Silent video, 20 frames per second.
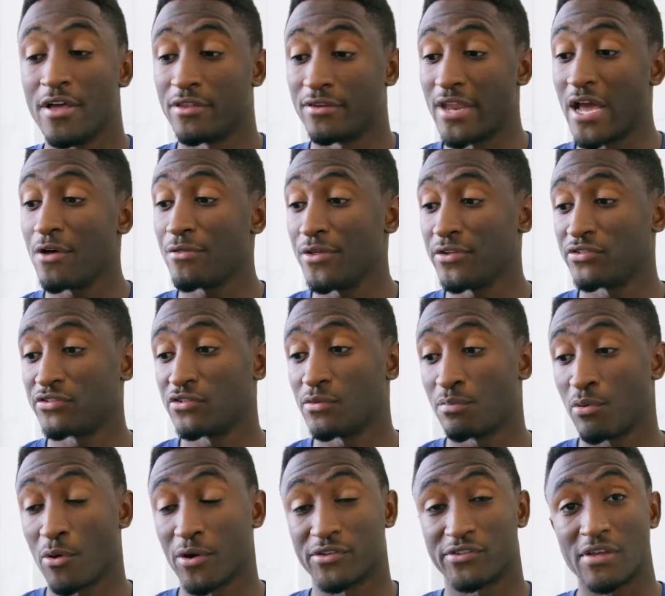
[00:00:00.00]
Now this
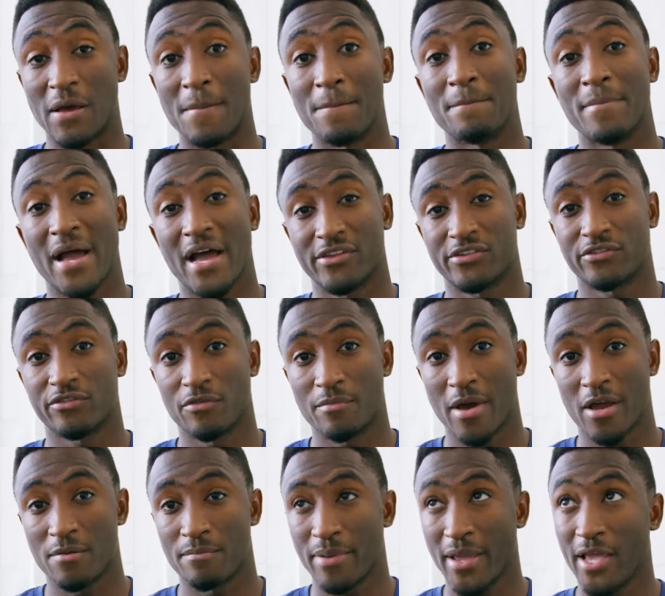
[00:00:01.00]
supports a massive
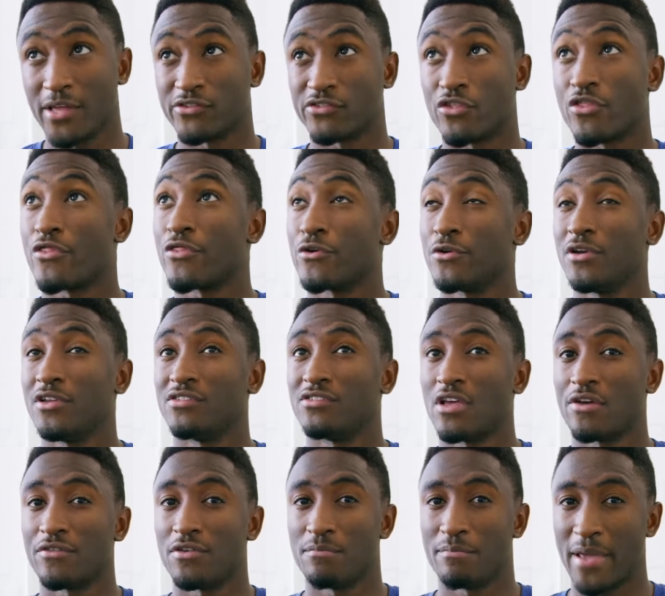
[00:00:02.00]
amount of bands,
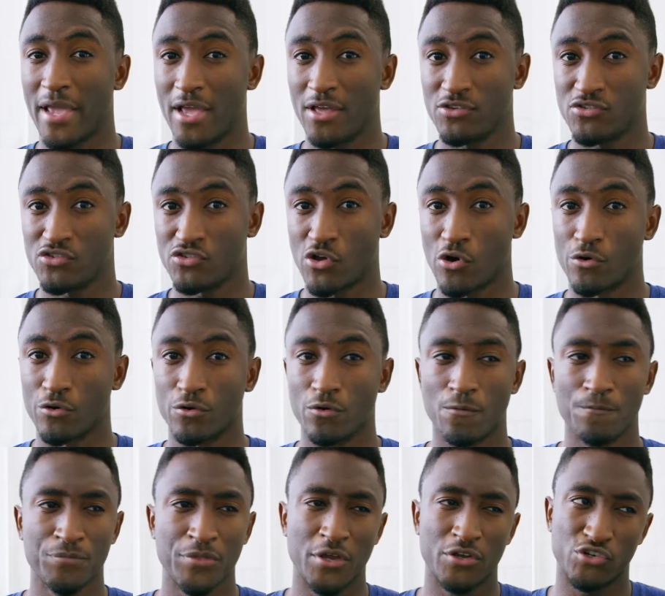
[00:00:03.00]
37 bands
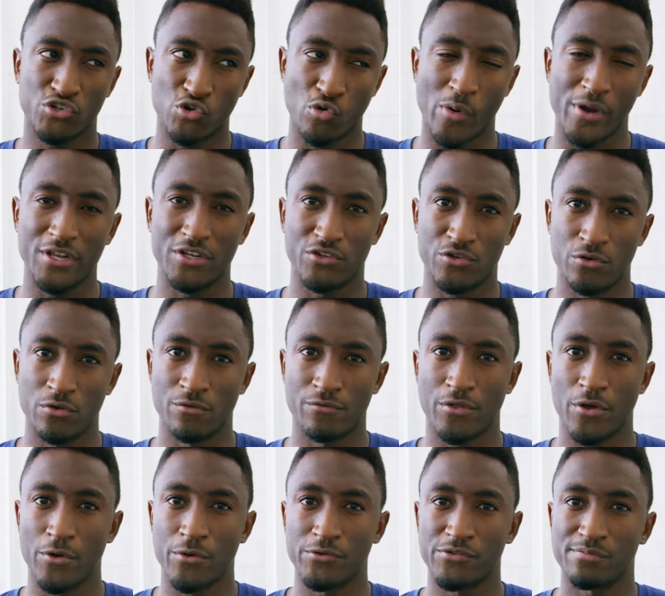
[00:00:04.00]
total, 22 of
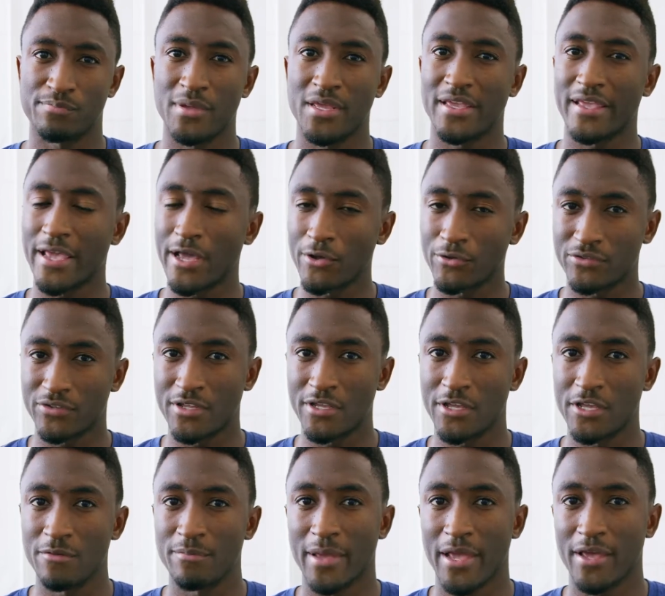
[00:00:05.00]
those being
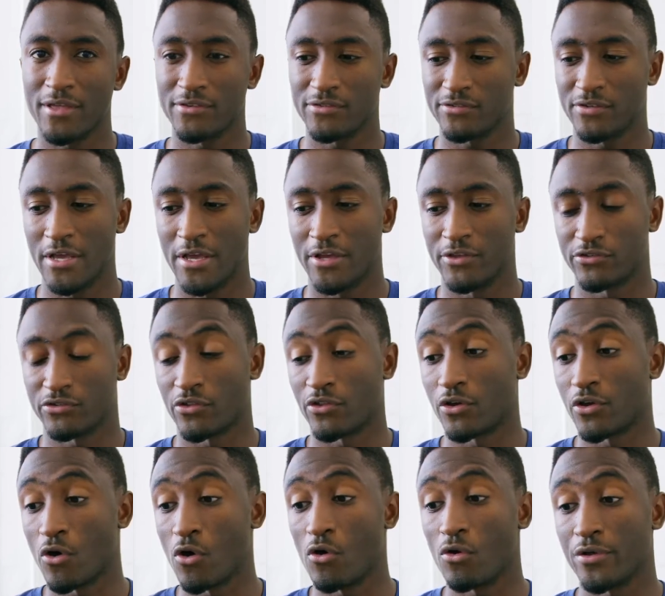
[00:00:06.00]
LTE bands. So the
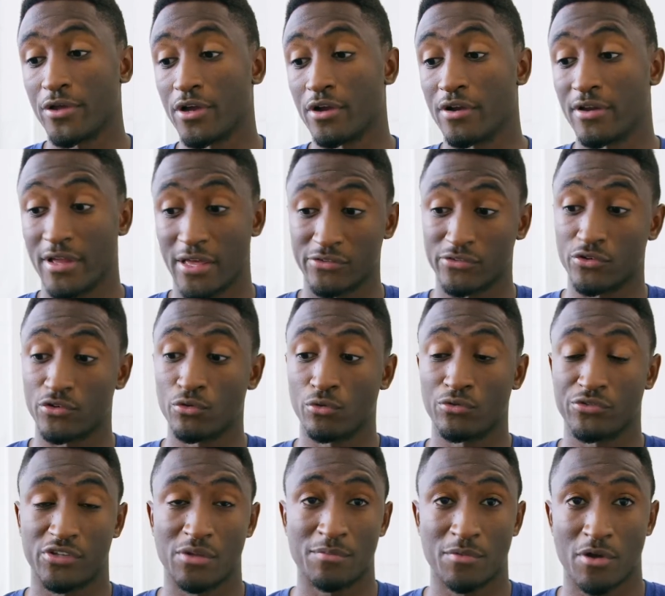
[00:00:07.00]
goal here, it has a
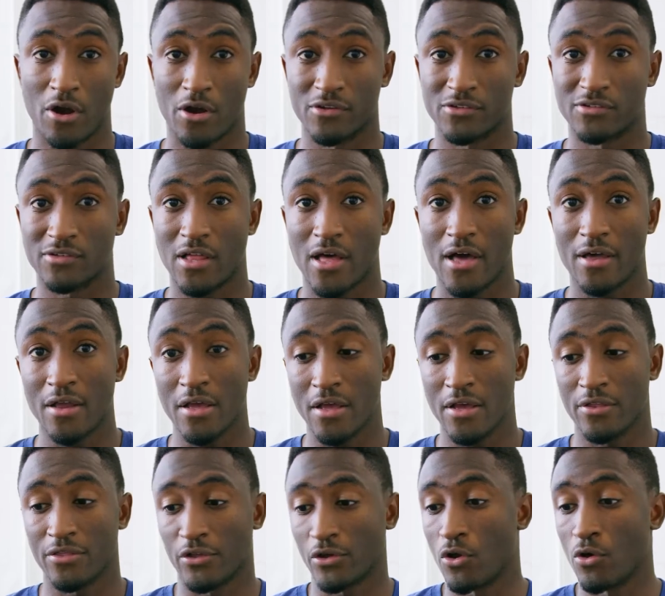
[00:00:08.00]
dual SIM card slot.
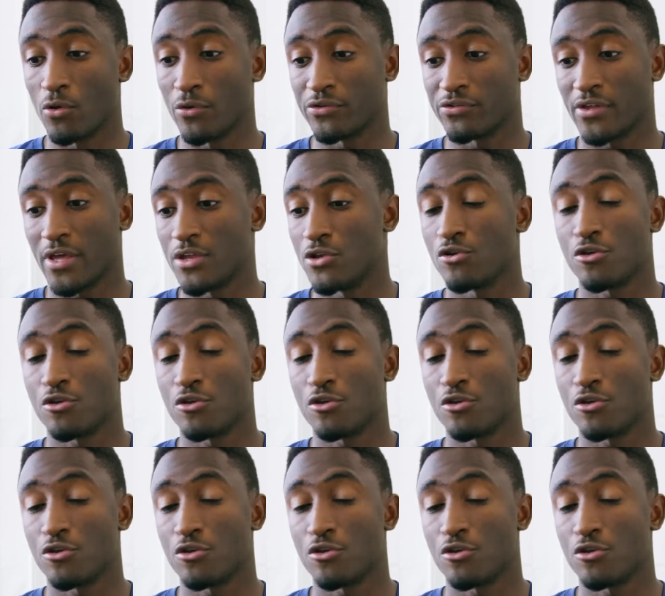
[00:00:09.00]
The goal is that